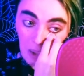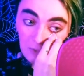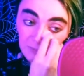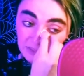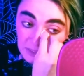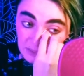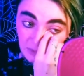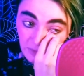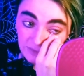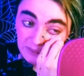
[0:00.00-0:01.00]
My skin's
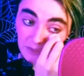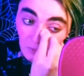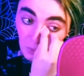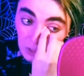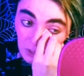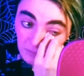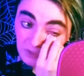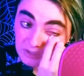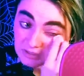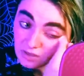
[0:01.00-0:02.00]
always a little red after
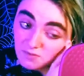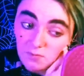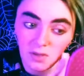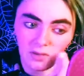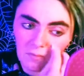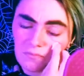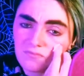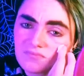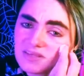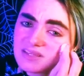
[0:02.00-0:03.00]
this stuff, but
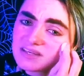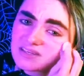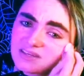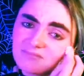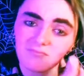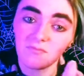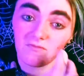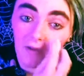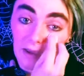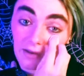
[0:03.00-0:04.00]
it's actually
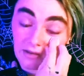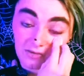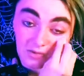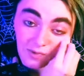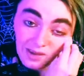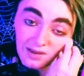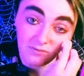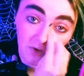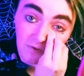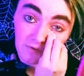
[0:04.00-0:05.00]
fine. It goes away after
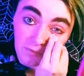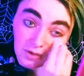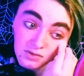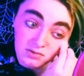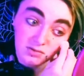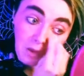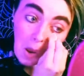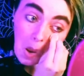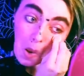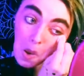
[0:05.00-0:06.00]
a few minutes.
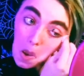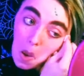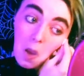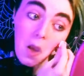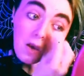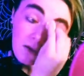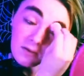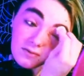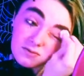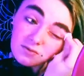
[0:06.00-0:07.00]

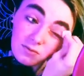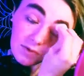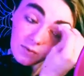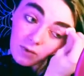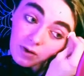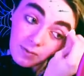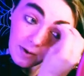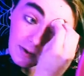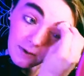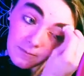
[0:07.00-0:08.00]
So I'm not worried about it.